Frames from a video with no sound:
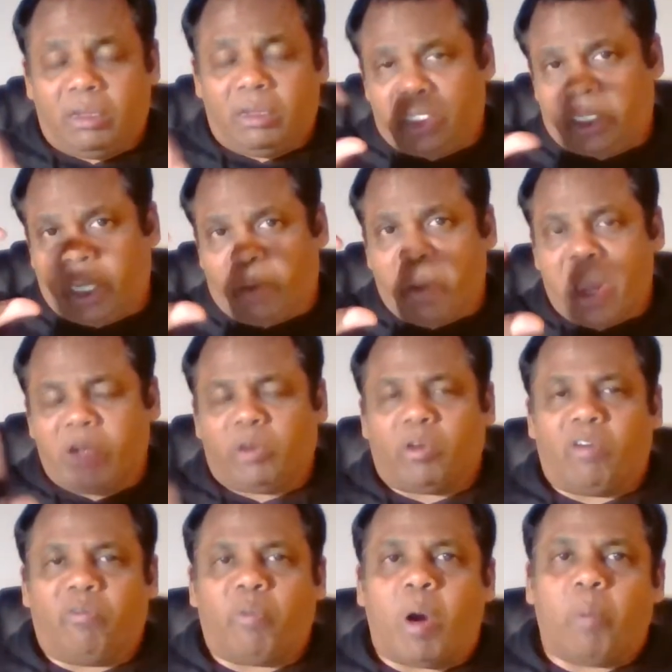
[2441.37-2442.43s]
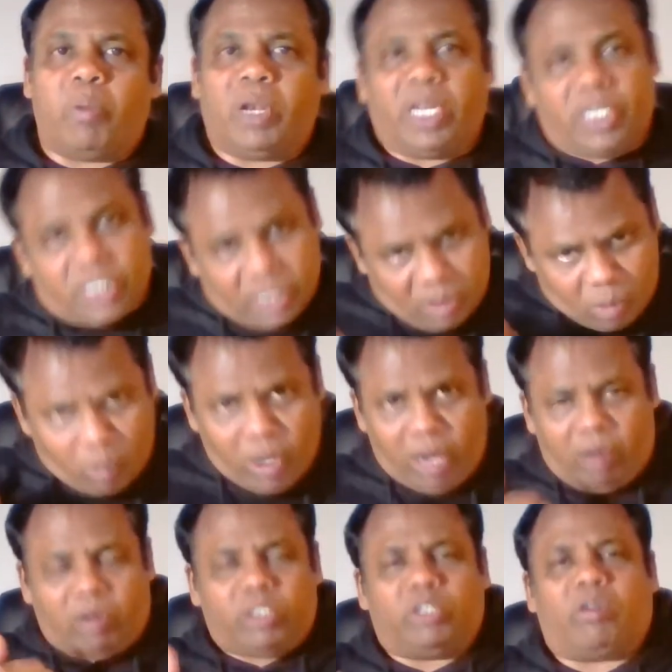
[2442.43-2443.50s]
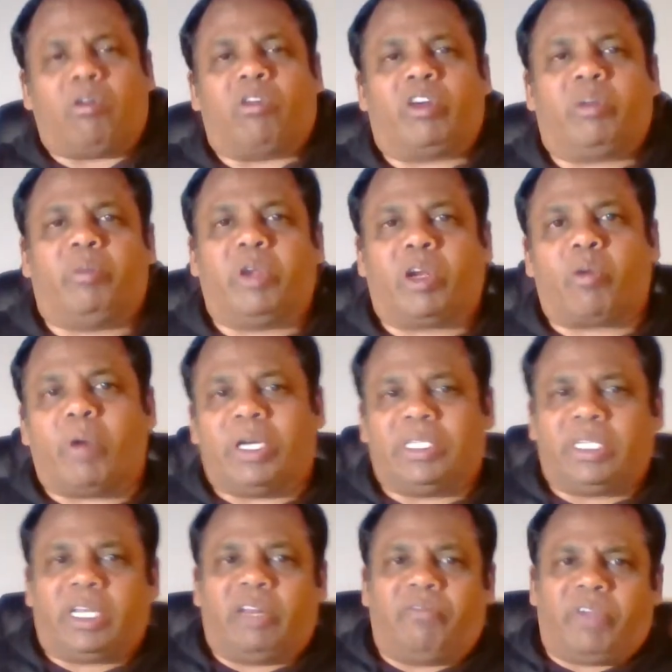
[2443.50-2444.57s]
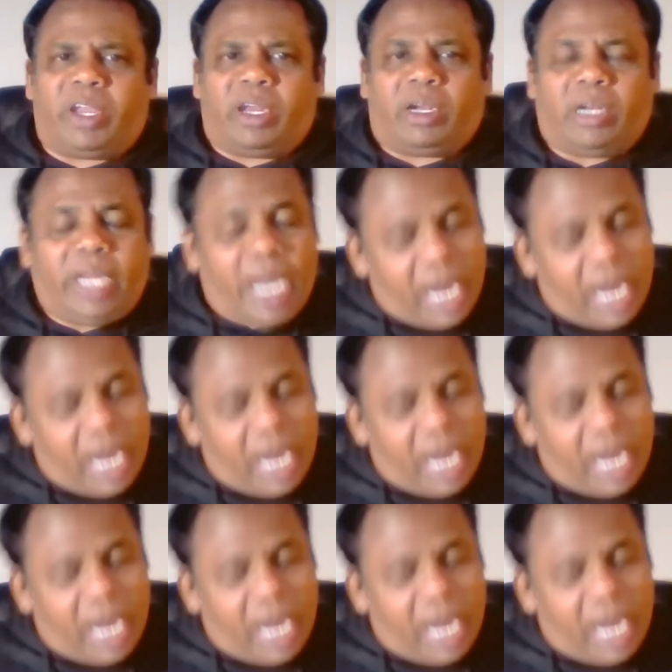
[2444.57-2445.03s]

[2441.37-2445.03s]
segment of population, will also contribute quite significantly,